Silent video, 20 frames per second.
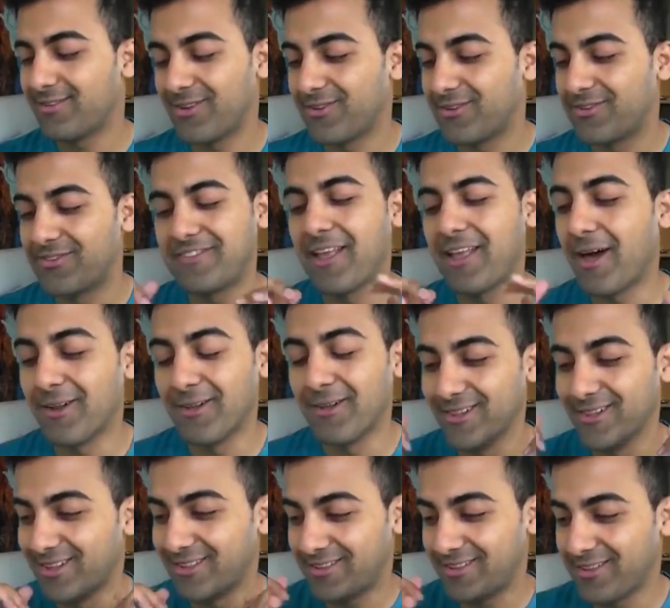Seattle.
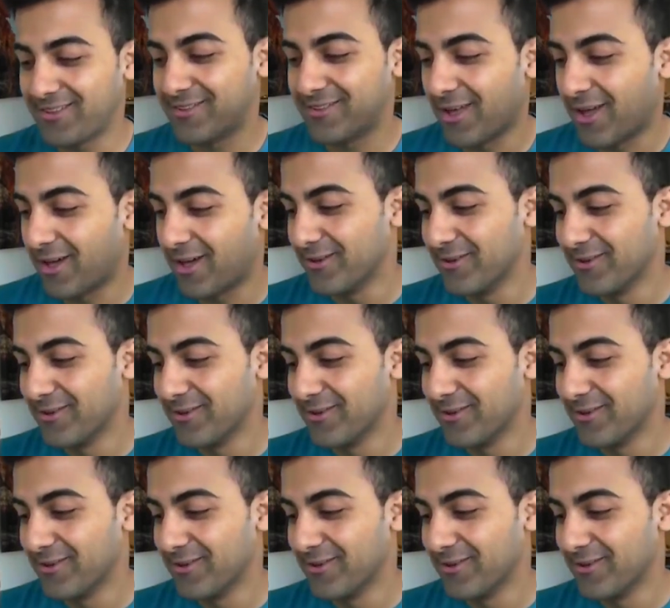Let's say Seattle.